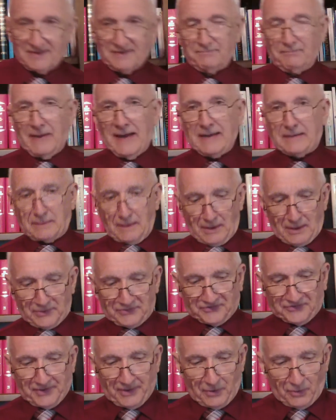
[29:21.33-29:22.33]
Make
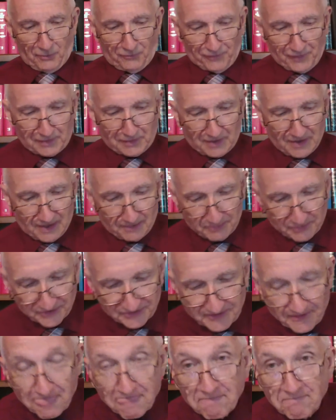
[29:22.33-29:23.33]
us
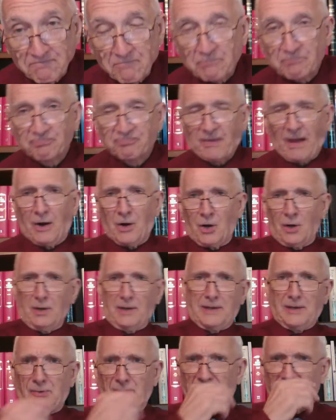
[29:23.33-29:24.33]
overcomers.
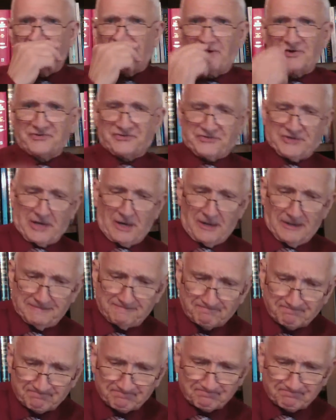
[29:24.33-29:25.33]
Earlier in First John,